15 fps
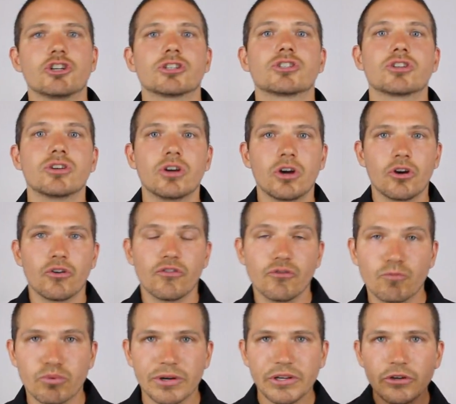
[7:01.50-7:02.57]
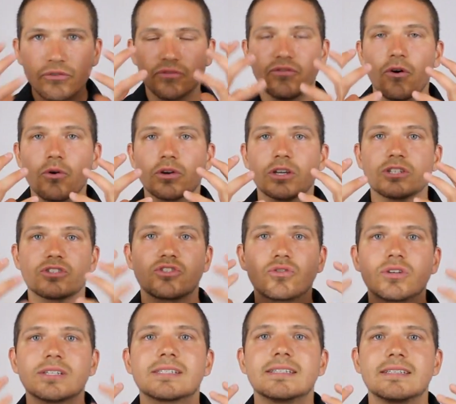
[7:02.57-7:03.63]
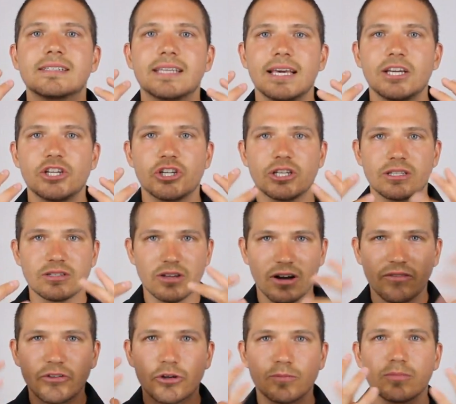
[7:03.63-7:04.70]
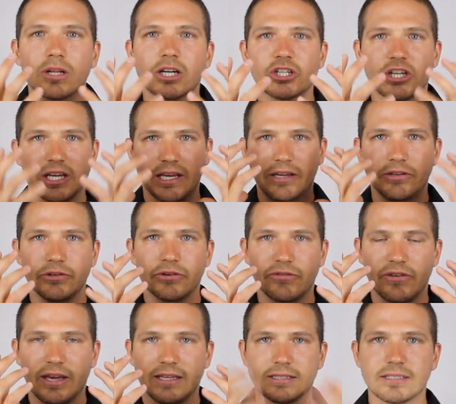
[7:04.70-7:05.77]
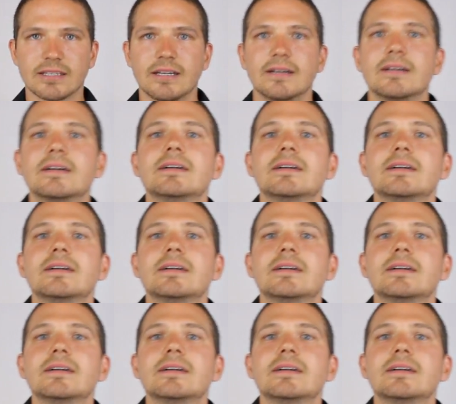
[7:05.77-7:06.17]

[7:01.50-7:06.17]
just bring your focus to the sensations of your blushing in your face.